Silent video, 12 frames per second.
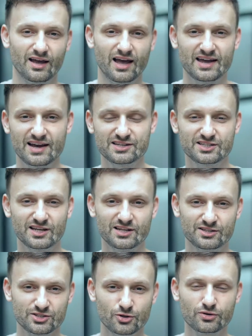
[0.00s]
Hi guys,
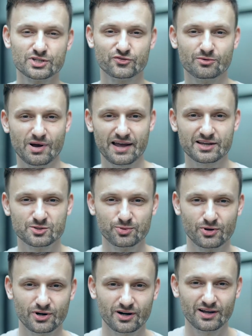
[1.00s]
it's Lukasz from
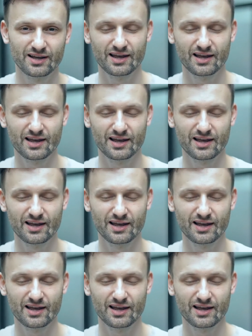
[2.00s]
EYExplore,